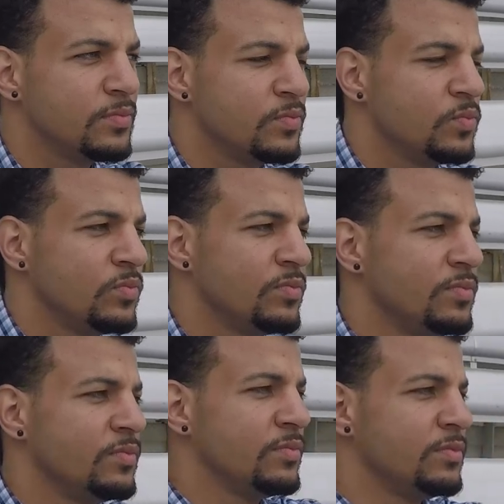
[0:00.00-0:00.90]
lines. Like,
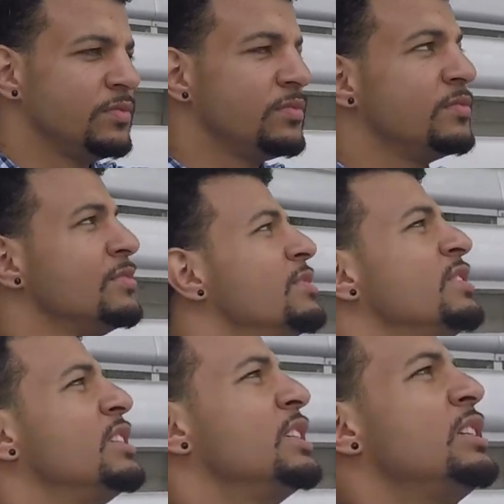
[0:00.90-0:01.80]
I'm
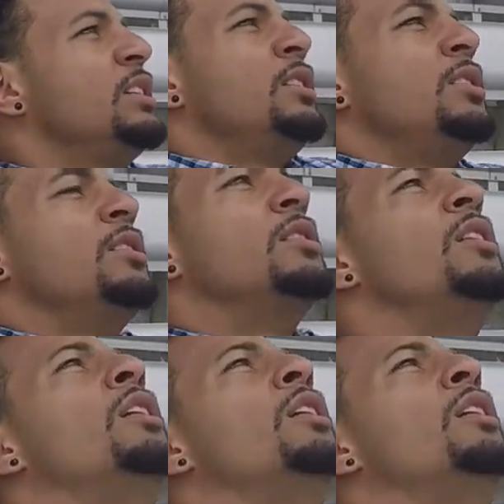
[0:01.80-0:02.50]
100% behind